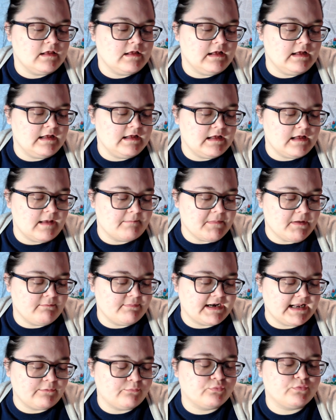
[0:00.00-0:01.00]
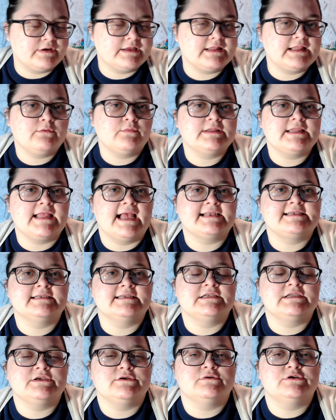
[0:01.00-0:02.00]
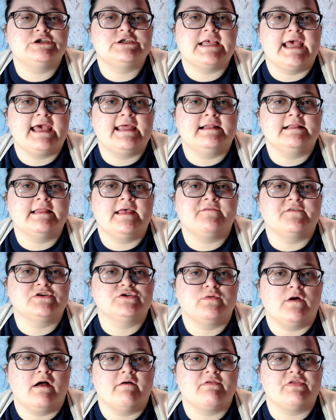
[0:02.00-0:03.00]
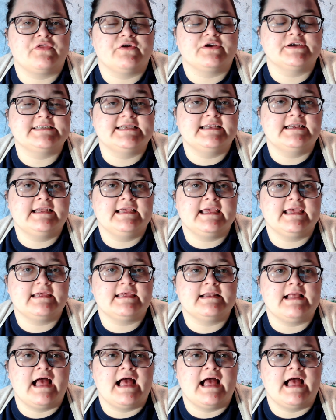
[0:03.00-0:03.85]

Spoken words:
But I really would like to do 10, 11, 12, and 13 again.